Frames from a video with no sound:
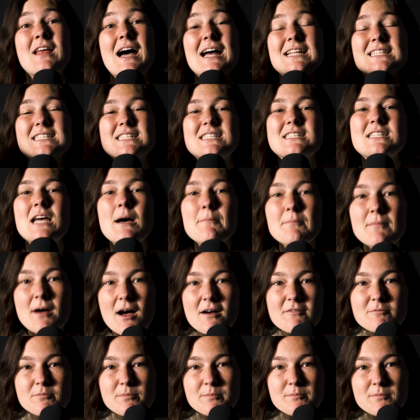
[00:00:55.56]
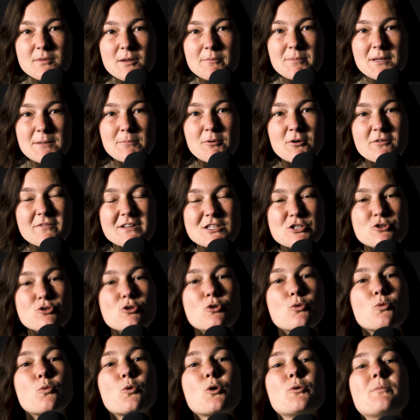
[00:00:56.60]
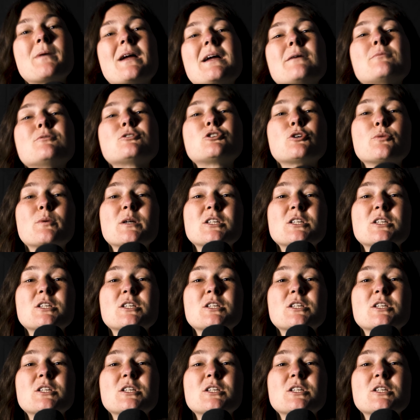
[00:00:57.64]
that some of the people of Israel were able to